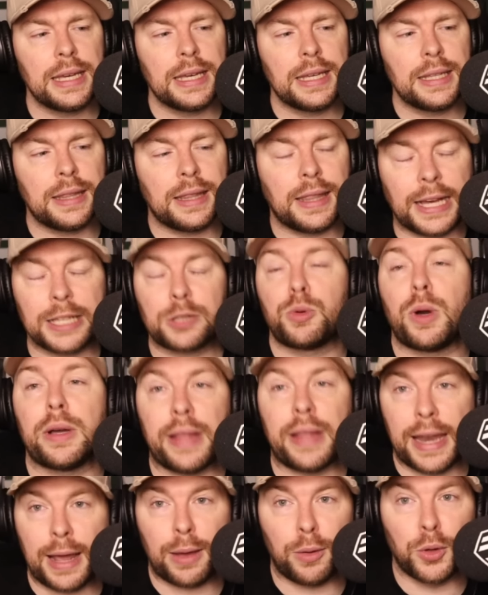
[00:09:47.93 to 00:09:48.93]
That's why
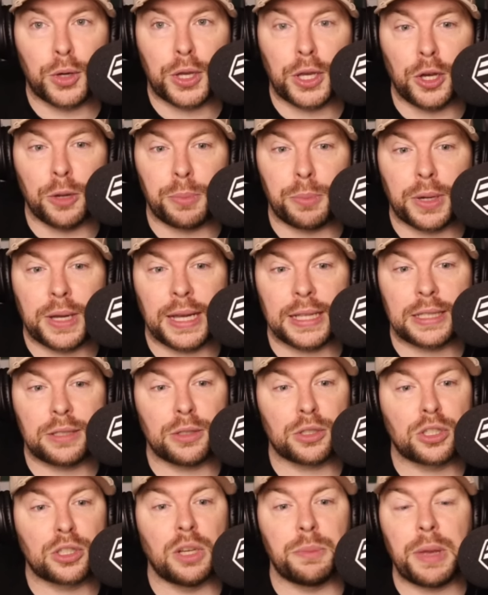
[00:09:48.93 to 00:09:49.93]
they're now looking at Paqueta.
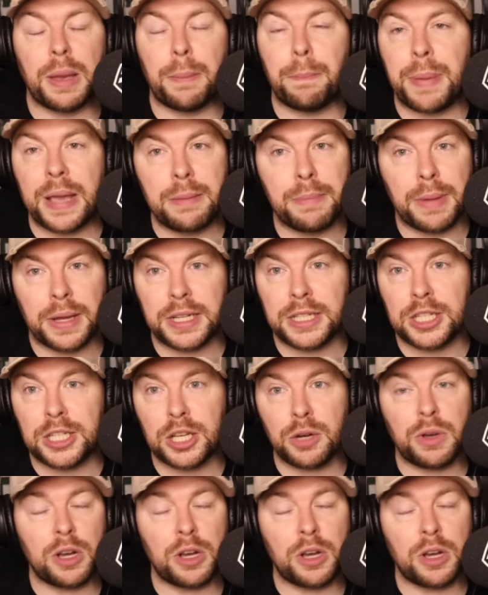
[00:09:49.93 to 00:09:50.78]
It's going to be a big money deal.